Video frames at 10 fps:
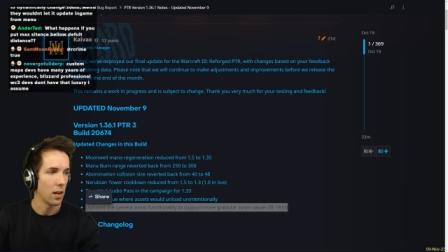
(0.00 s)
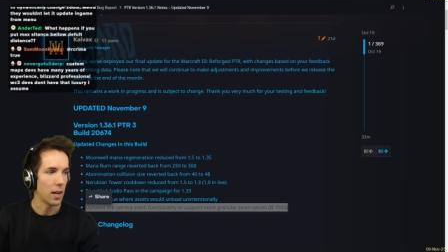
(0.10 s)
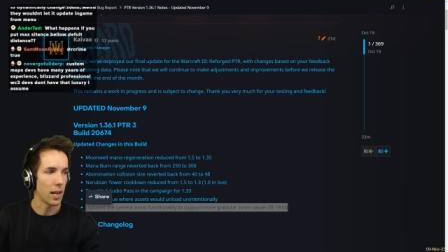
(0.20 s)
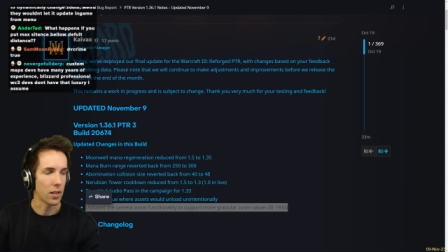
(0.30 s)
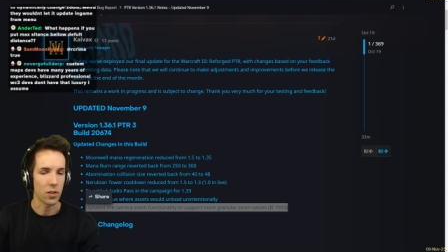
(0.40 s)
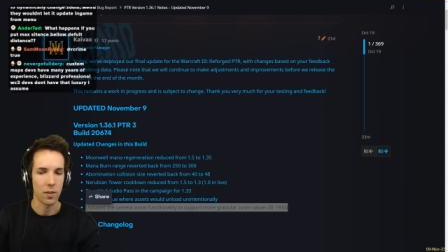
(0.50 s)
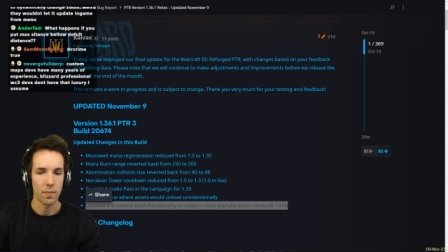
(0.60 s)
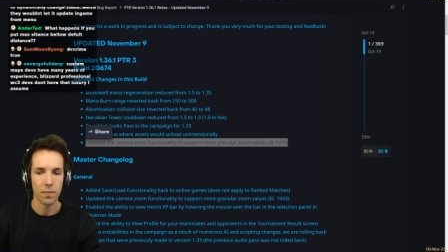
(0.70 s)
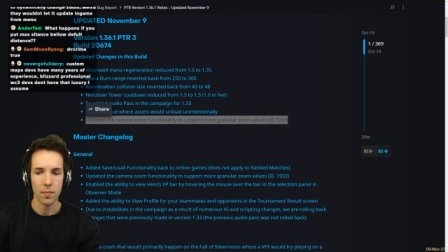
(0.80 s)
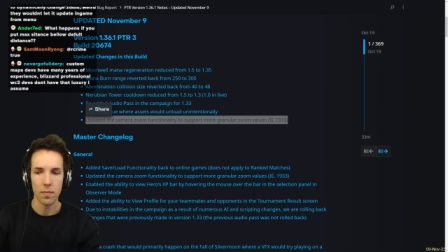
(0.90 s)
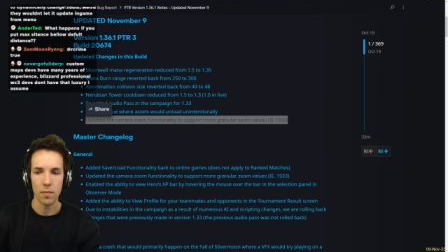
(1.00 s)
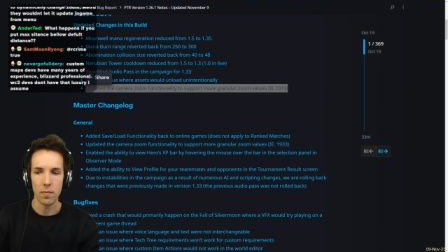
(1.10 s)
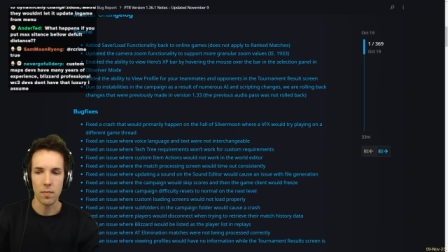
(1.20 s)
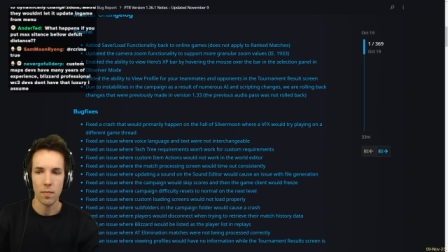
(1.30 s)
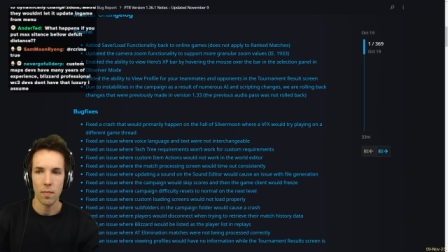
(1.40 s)
Next.
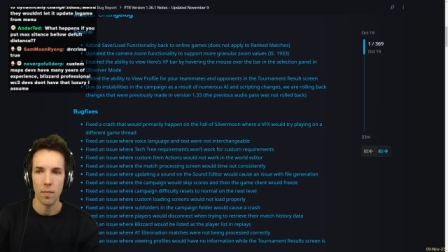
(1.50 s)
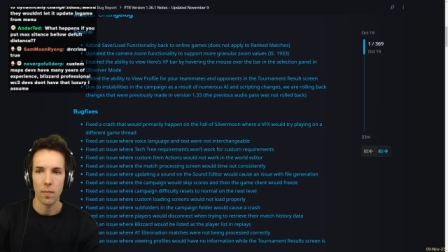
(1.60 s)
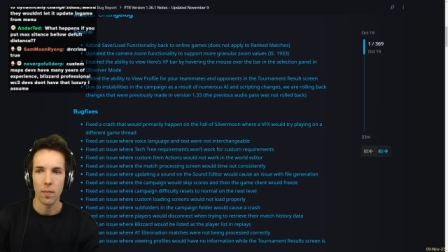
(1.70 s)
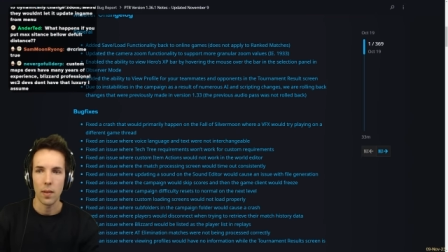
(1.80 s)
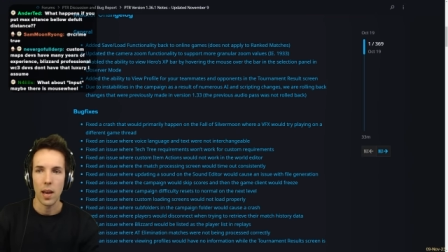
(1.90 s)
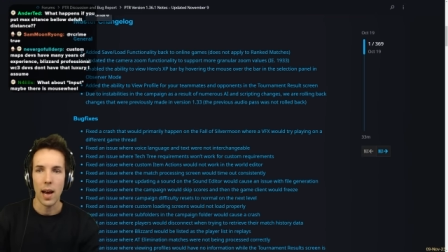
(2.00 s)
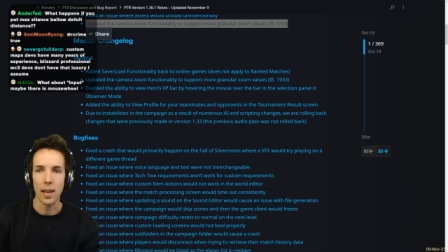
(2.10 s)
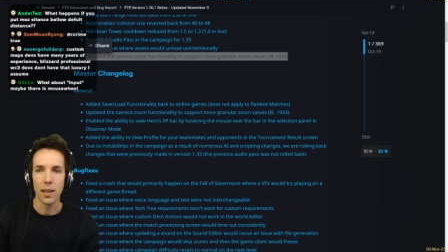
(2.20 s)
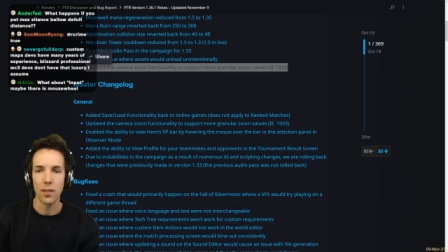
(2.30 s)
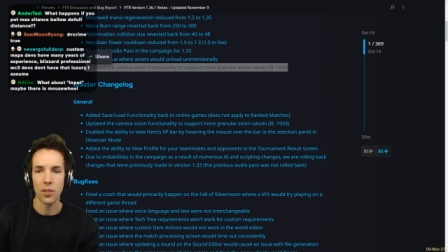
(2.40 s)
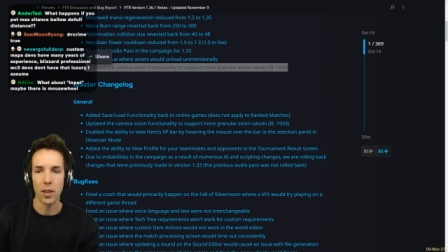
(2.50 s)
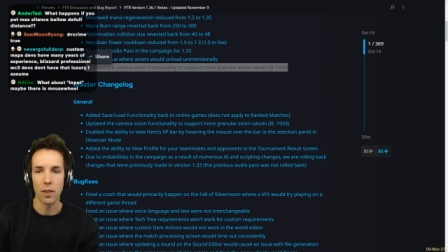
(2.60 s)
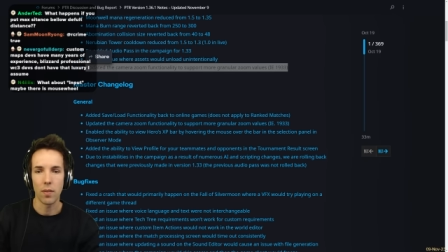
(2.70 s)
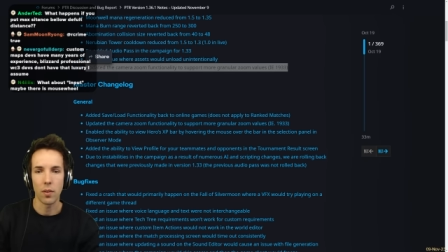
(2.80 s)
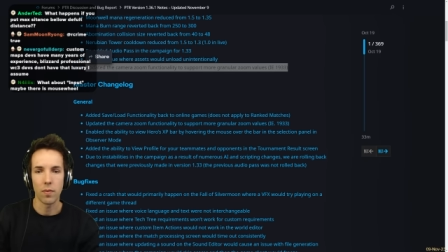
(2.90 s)
Added the
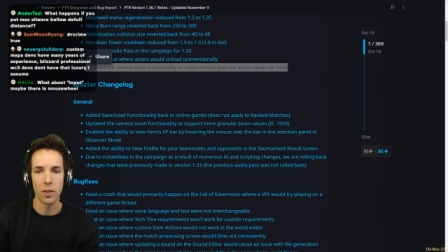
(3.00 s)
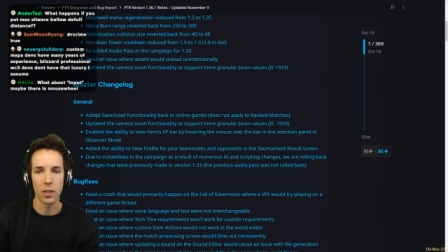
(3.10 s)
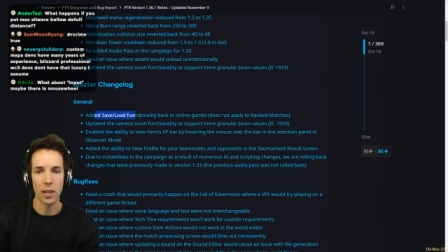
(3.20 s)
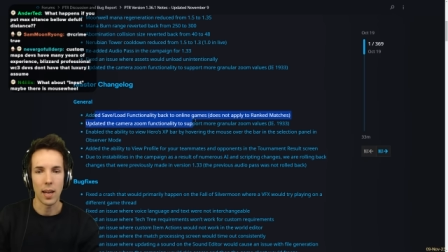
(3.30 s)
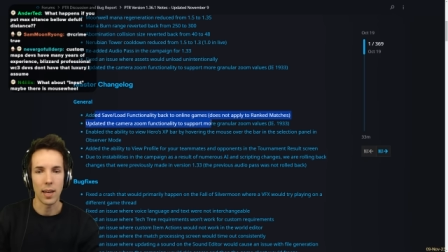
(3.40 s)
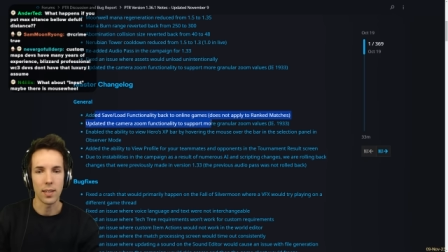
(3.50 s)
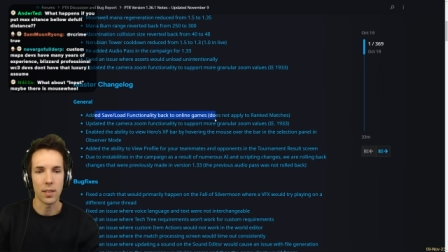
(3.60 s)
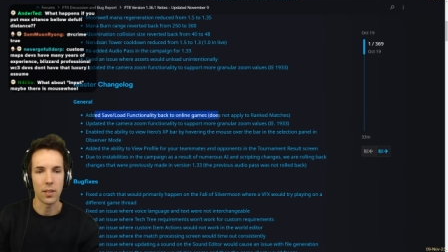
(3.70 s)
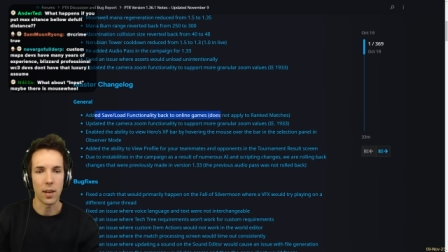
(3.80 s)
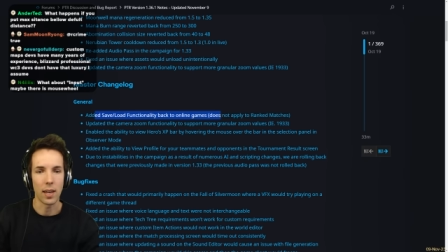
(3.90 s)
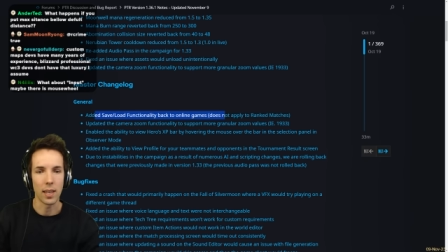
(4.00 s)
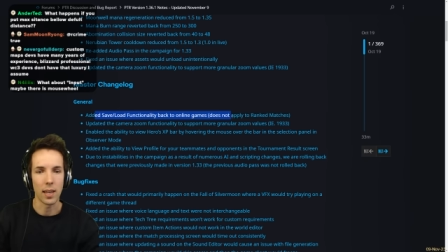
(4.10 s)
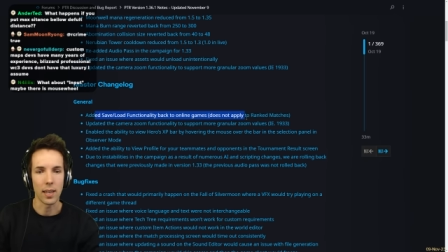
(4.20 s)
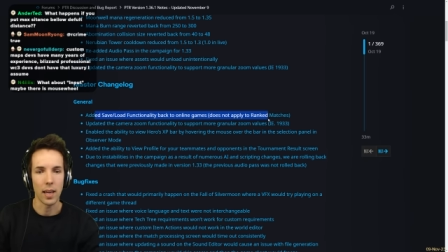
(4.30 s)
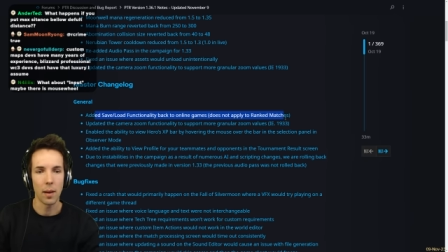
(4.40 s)
save load functionality to
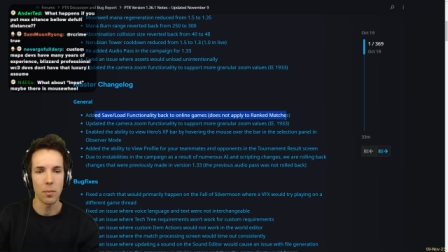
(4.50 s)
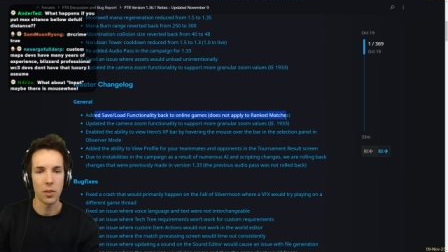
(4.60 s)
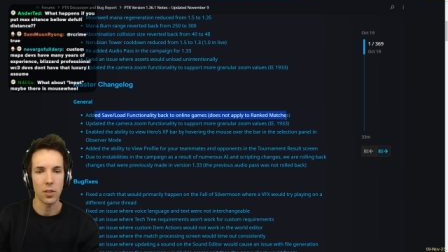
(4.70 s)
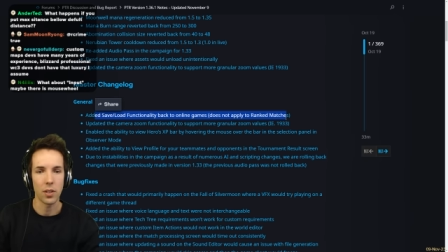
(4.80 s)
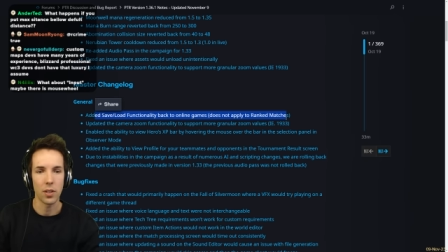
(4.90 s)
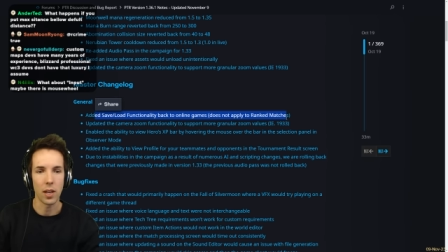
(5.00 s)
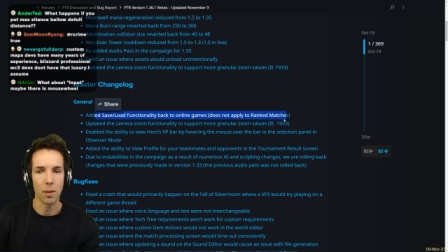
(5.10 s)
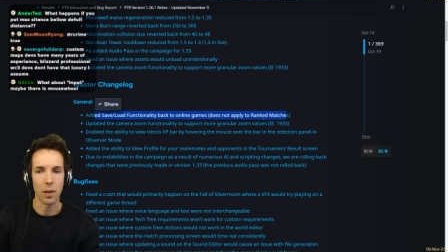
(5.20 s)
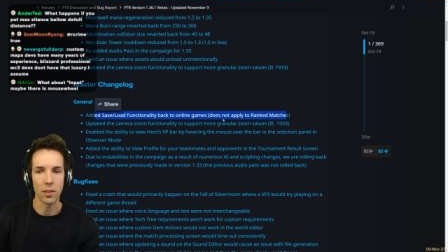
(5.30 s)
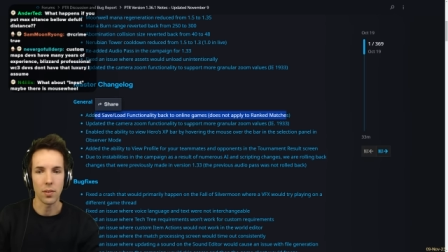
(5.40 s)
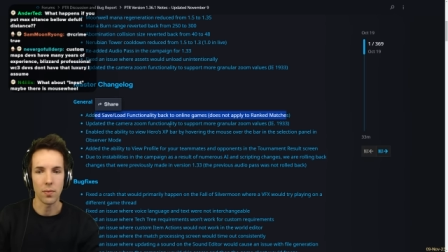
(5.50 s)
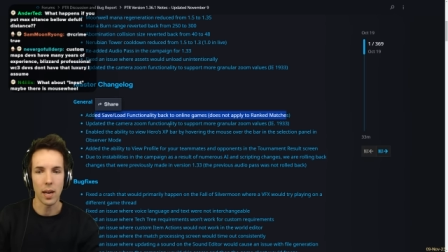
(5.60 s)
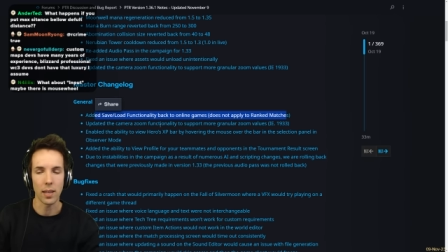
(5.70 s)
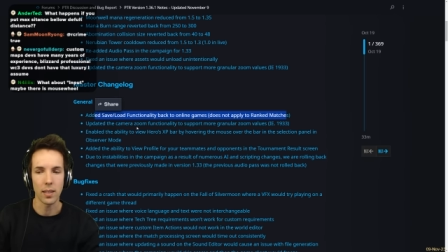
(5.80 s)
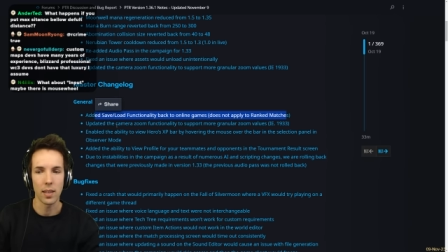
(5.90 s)
online games, does not apply to
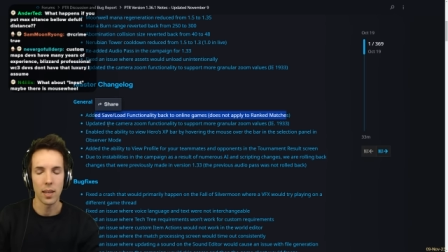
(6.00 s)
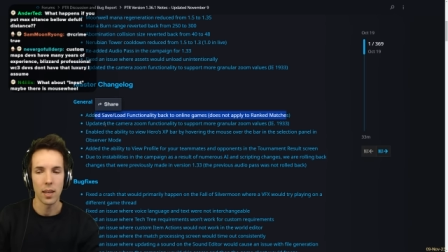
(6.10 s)
ranked.